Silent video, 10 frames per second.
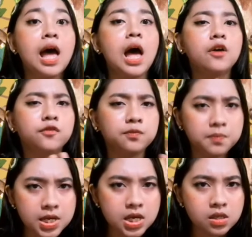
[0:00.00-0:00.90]
have
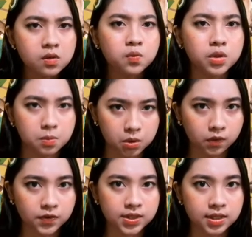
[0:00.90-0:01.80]
been
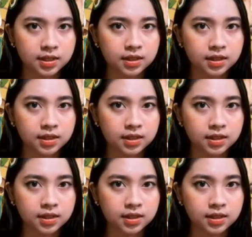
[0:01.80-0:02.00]
removed.